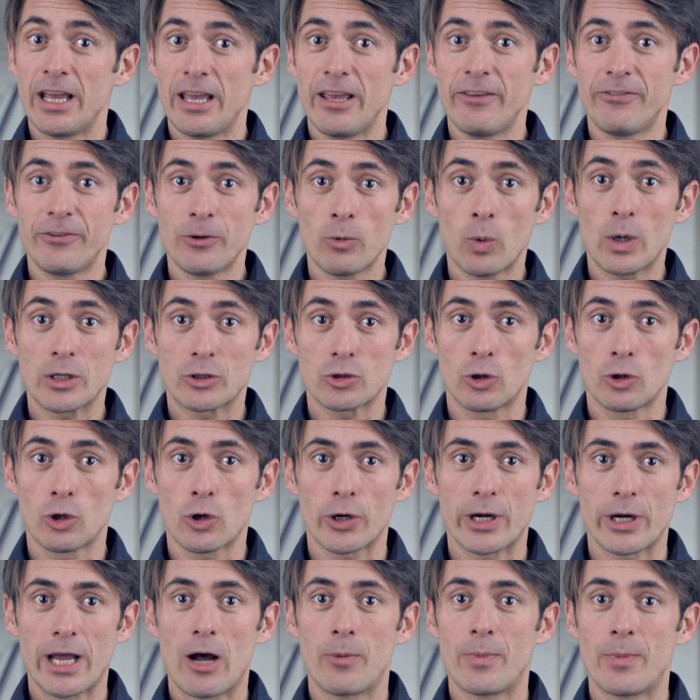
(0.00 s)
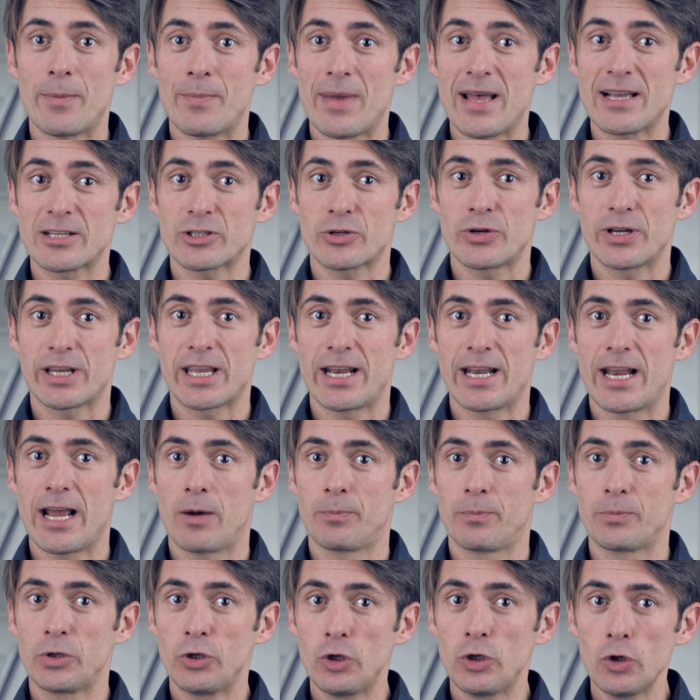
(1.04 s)
If you want to learn how Medmastery can
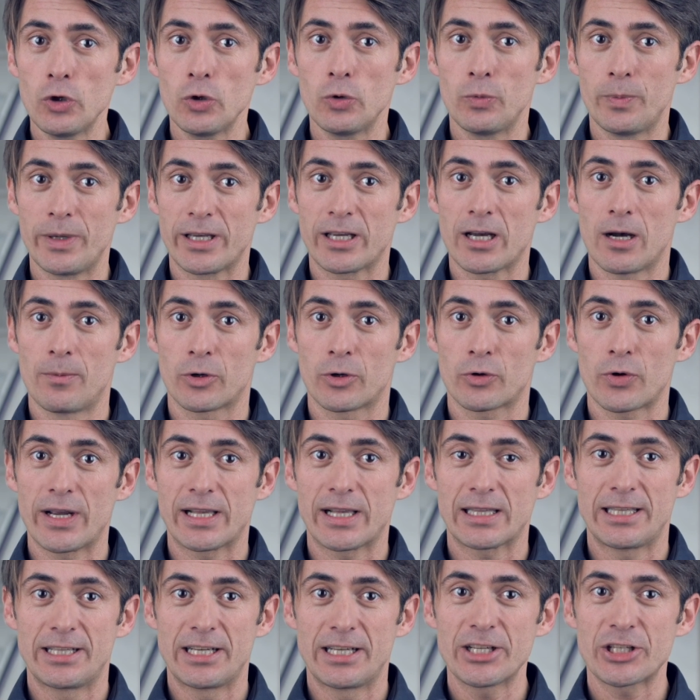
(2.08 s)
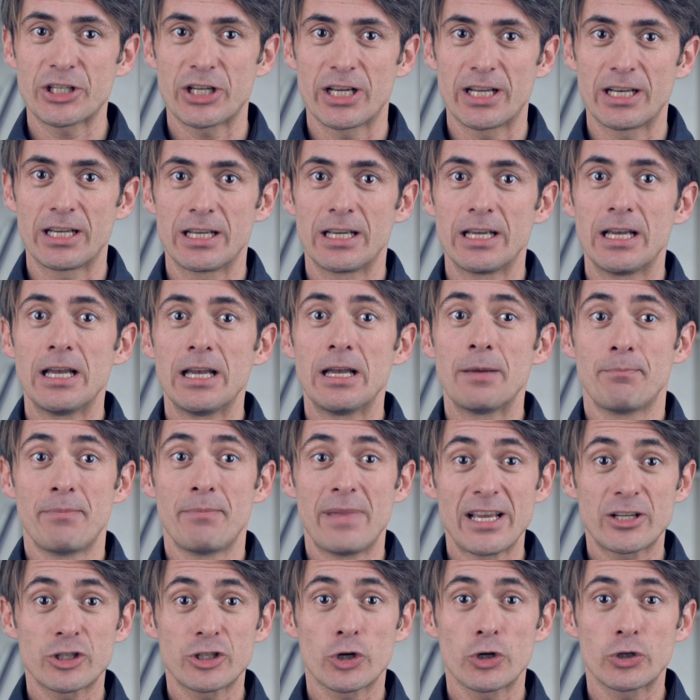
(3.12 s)
help you become a great clinician,
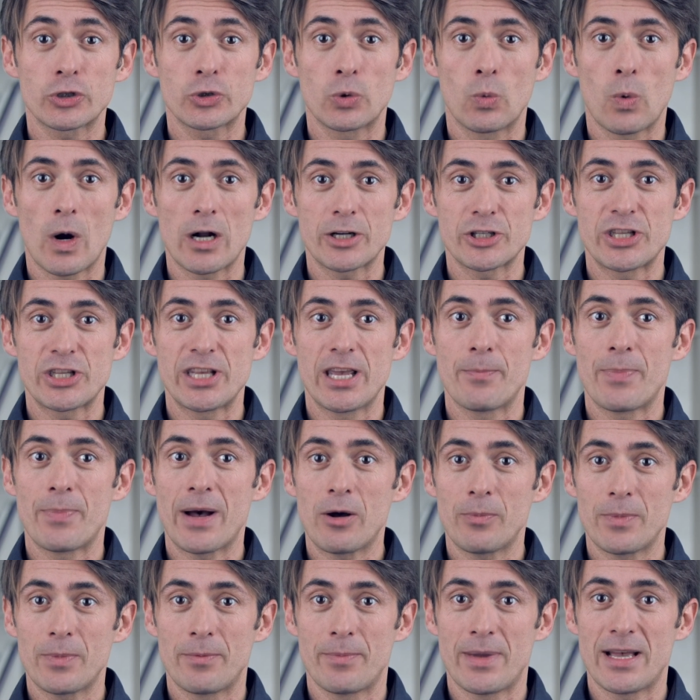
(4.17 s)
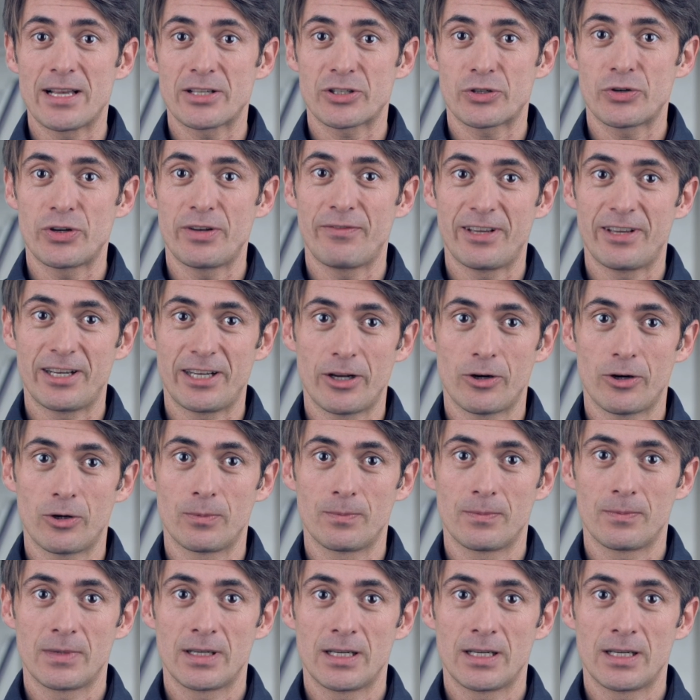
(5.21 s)
make sure to watch the About Medmastery video.